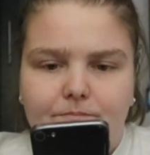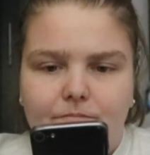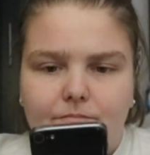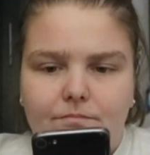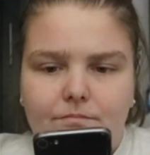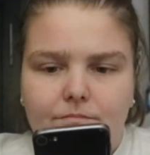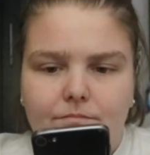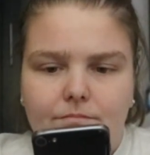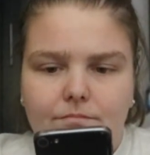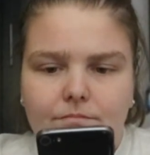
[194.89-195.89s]

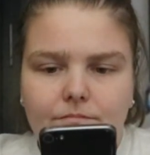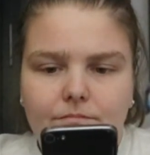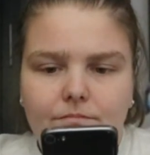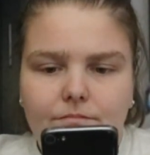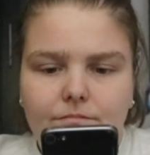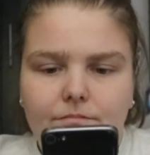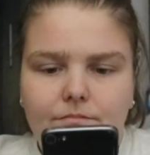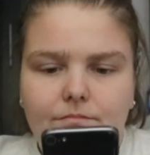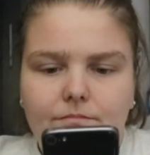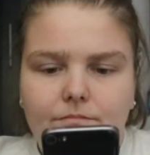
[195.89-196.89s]

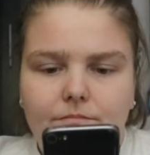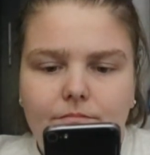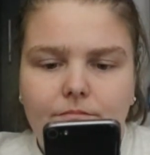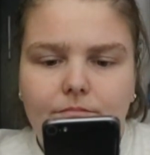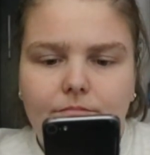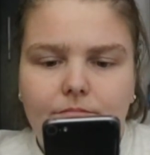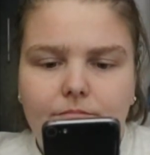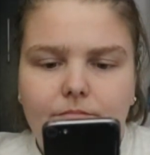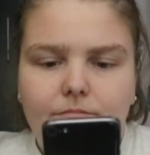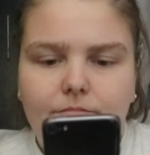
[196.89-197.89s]

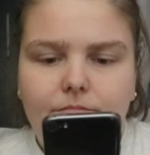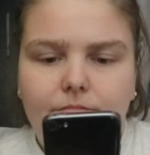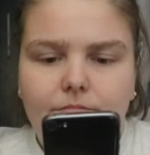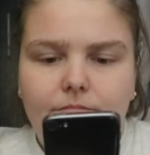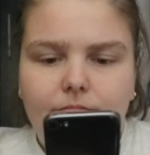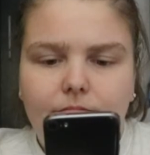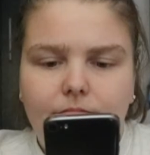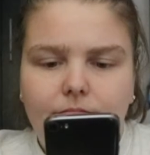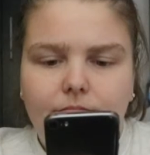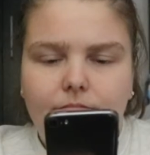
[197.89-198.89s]

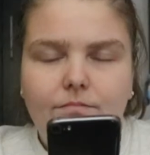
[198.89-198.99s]
Nobody speaks.